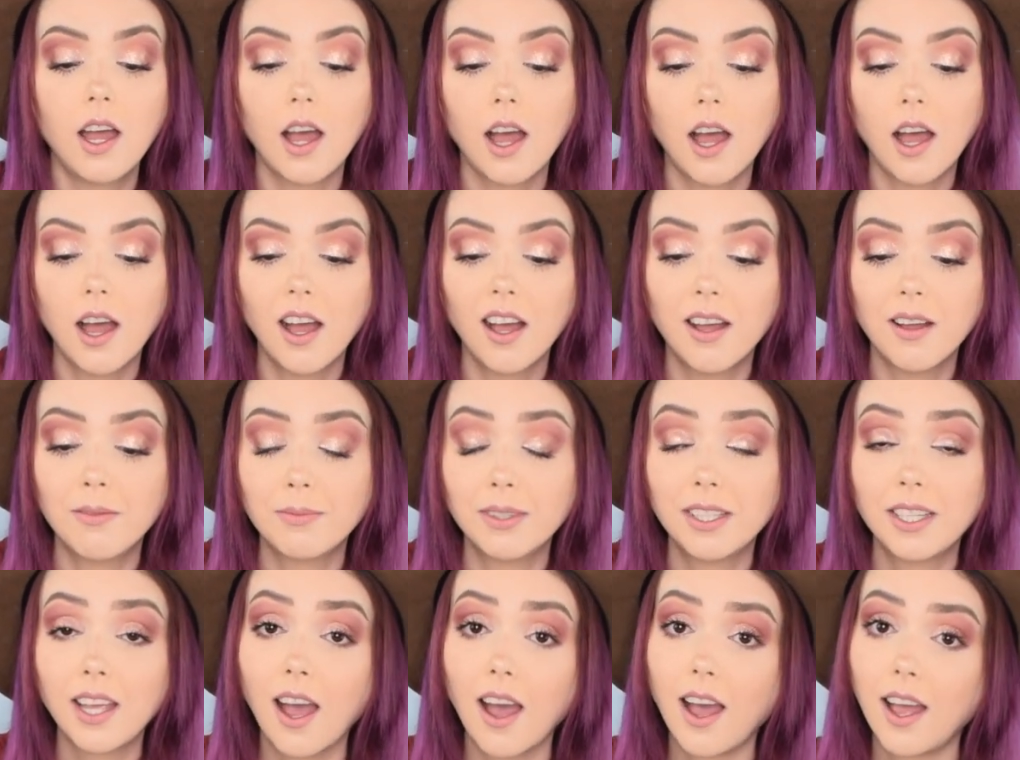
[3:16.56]
Um,
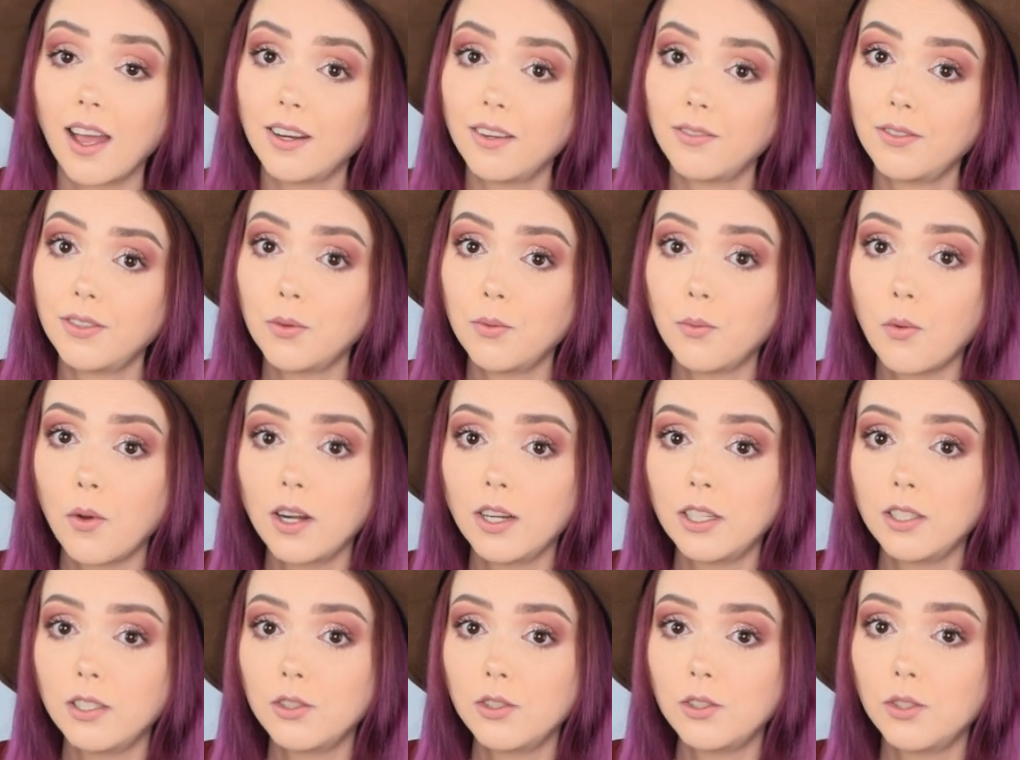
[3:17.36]
yeah, and if you
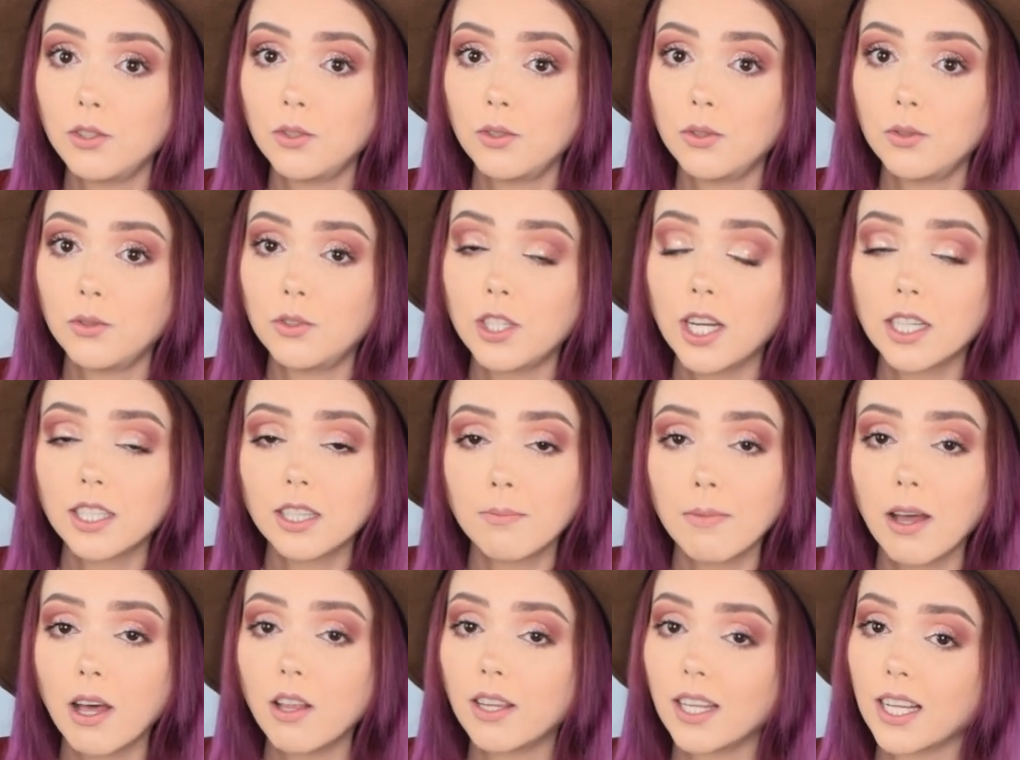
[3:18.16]
wanted to check
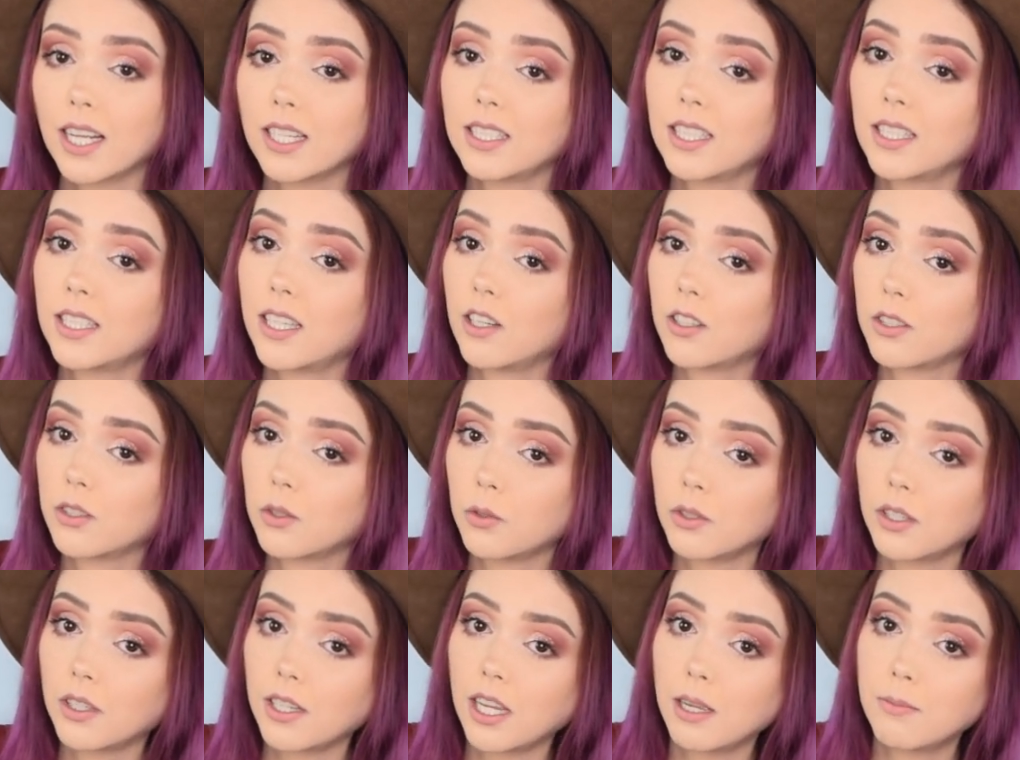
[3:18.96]
them out, like I said, they are
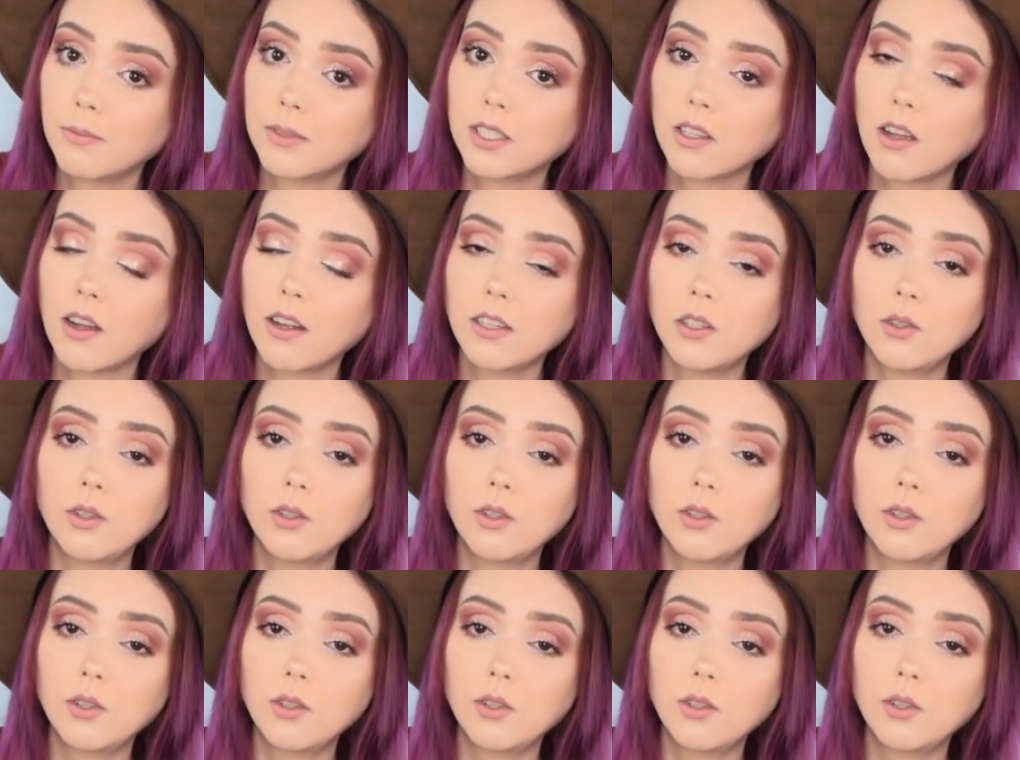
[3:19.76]
sold on Amazon.